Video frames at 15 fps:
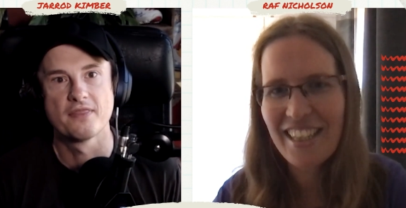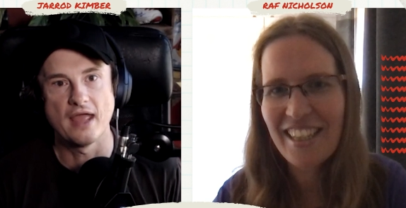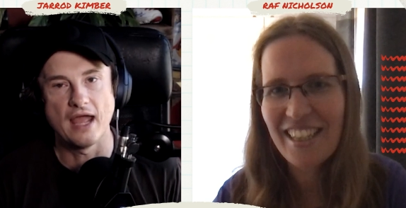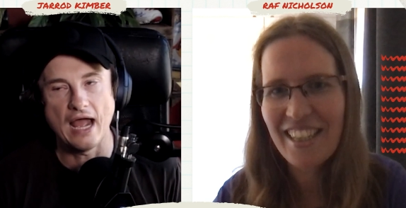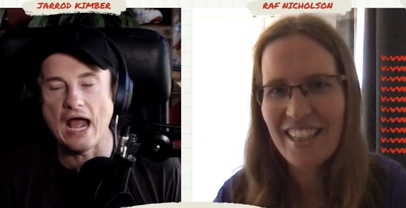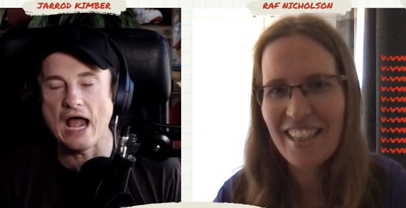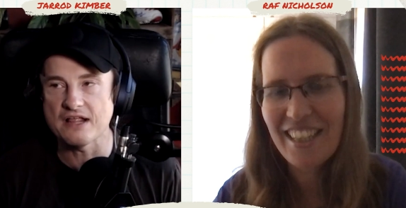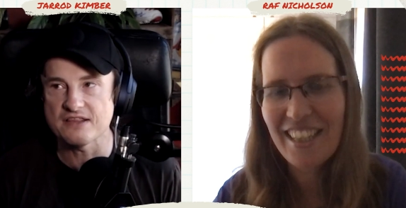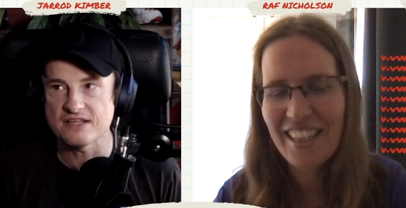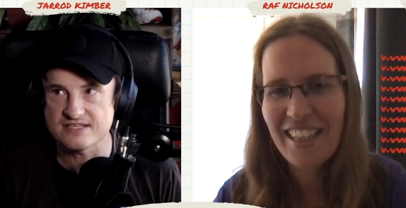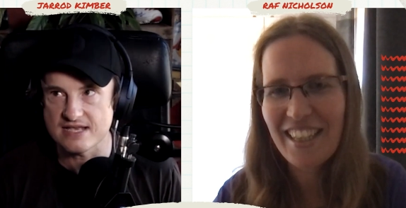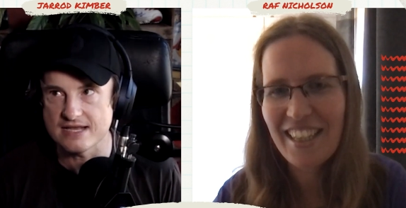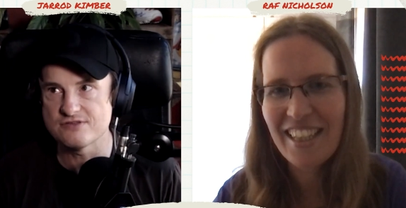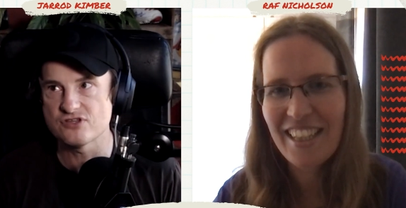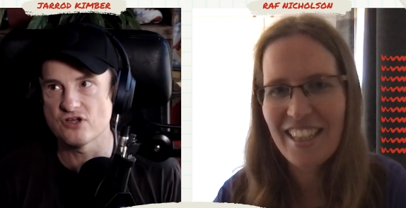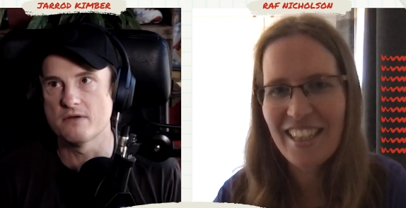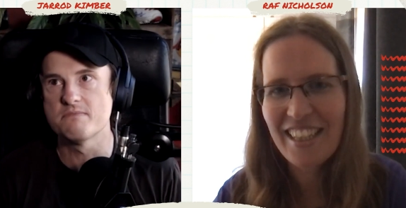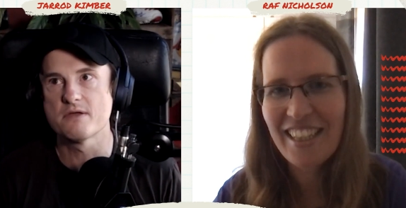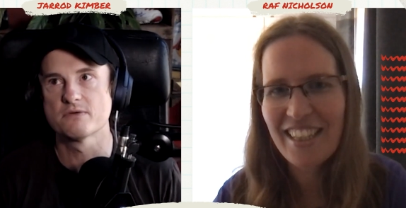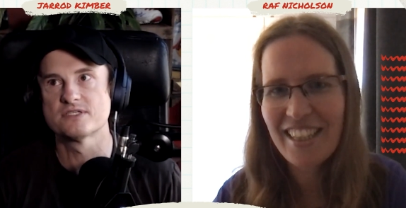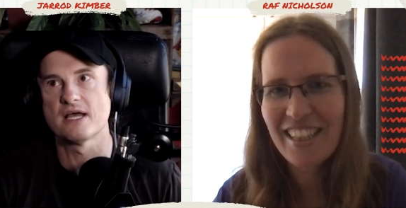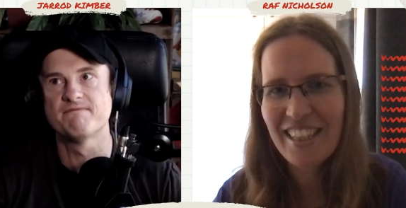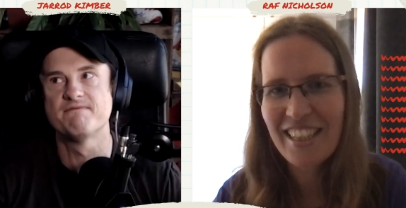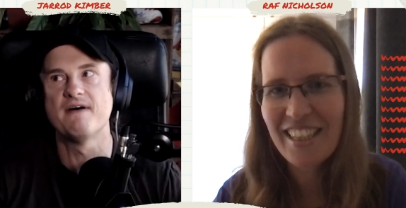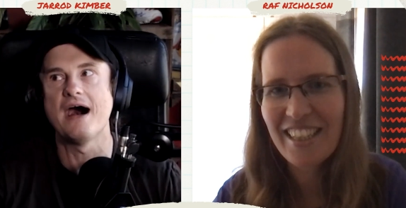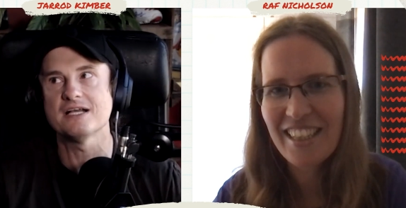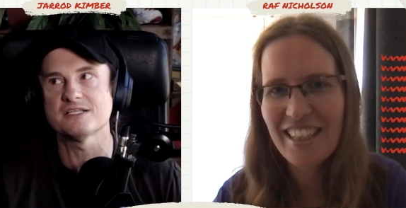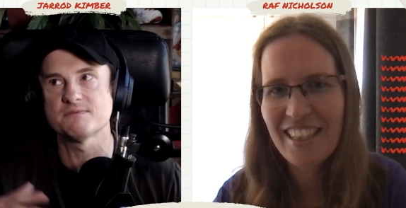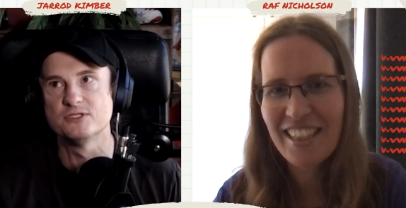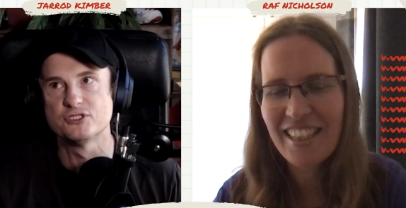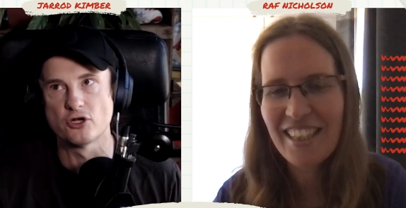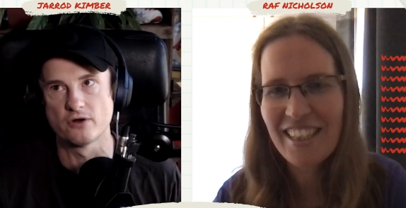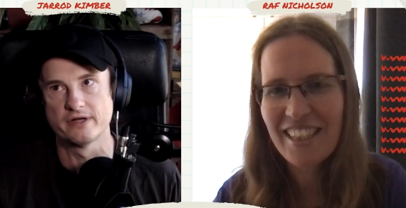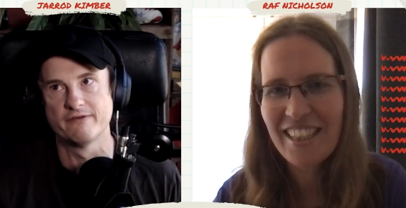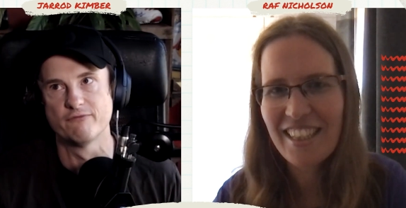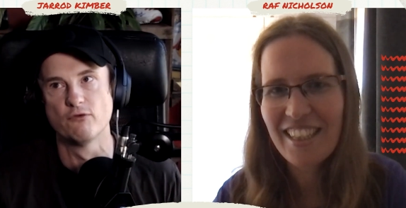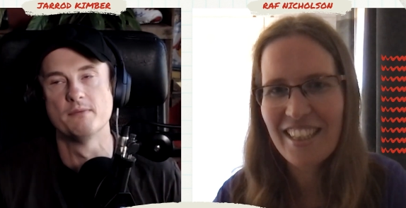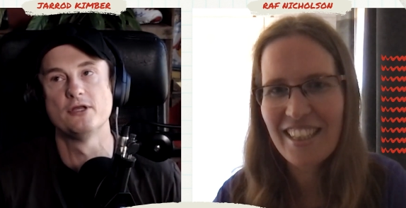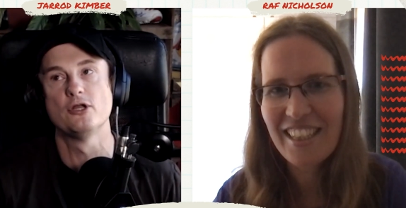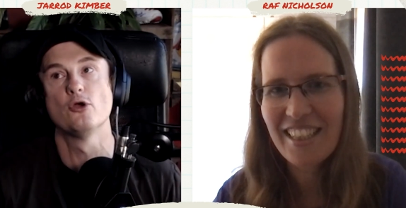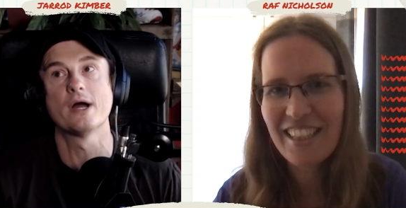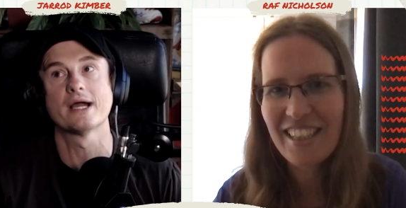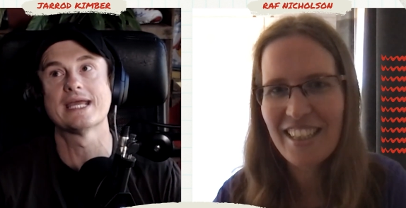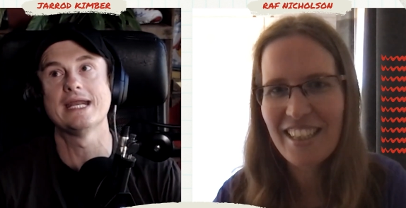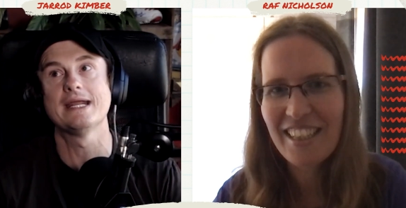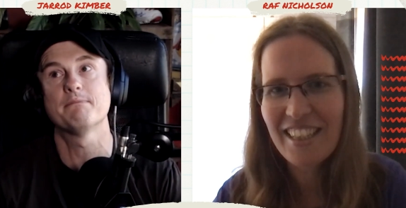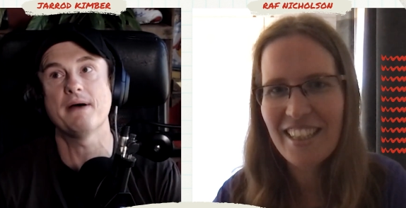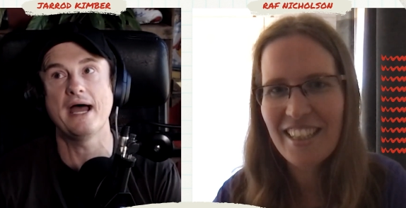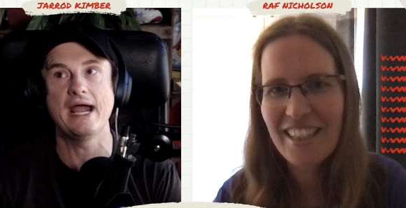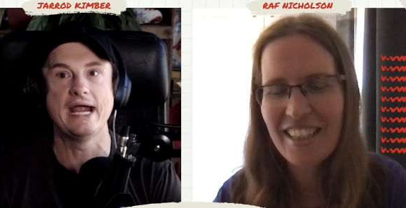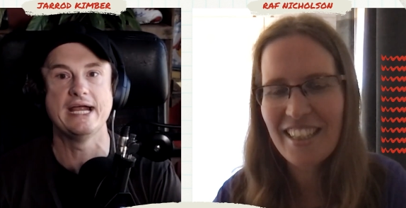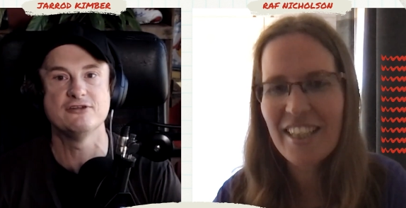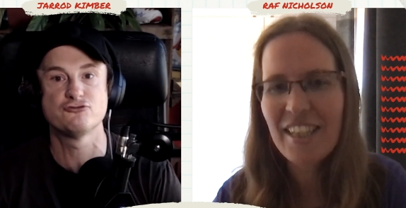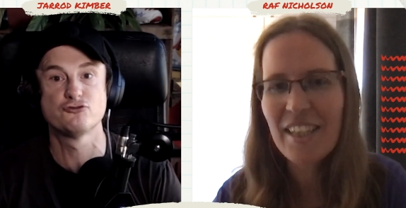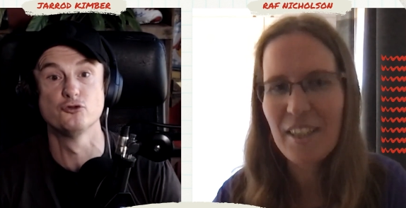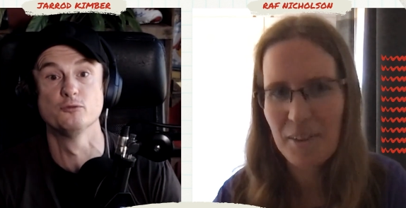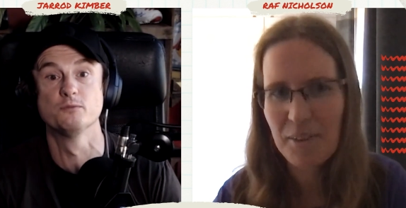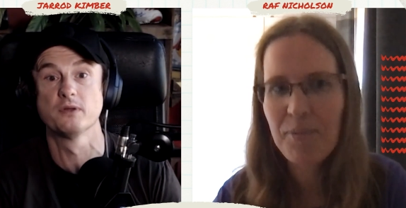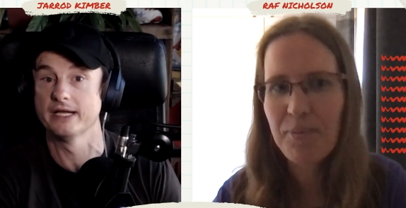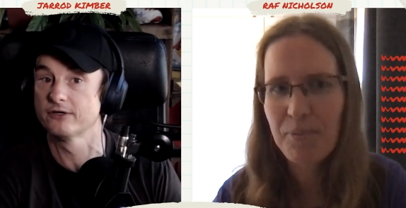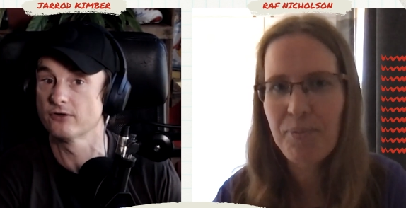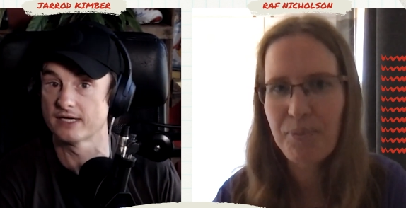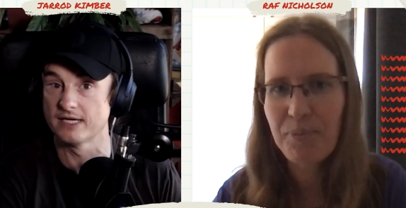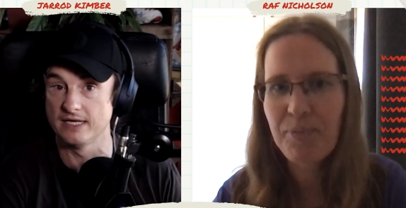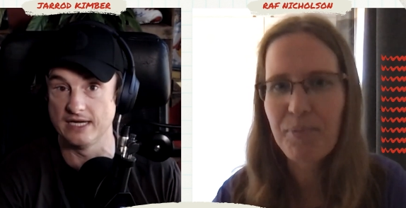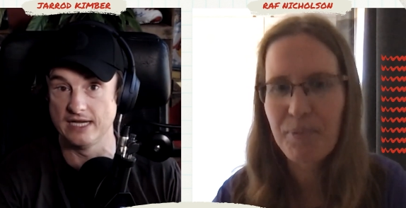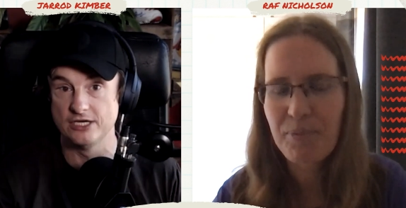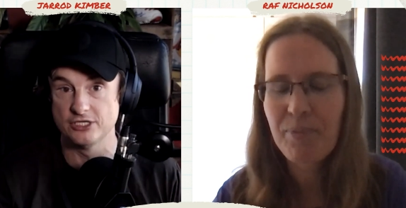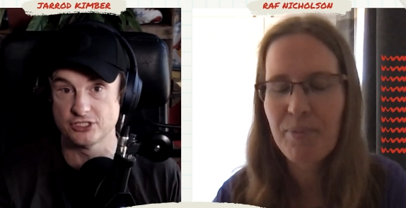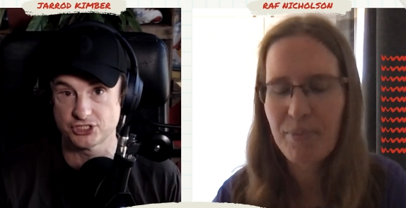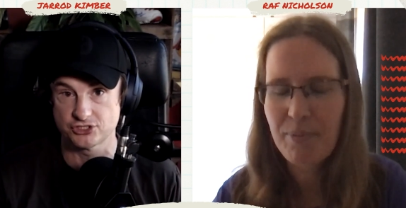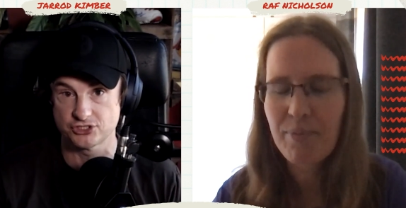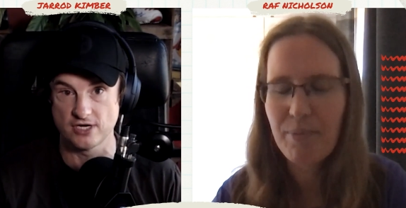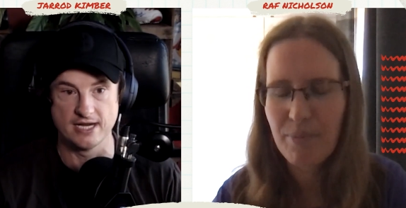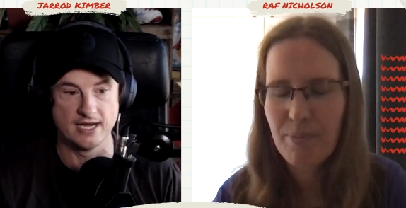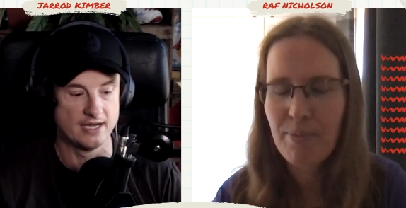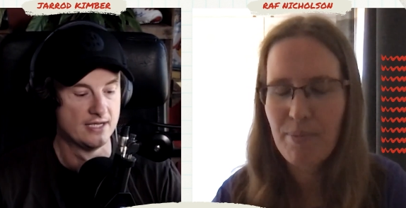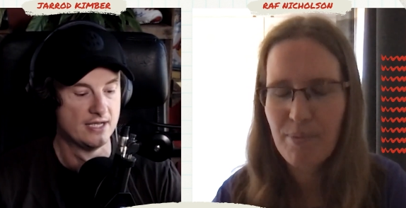Speaker 1: at the same time, there is a vast majority of women who are getting paid to play cricket in Australia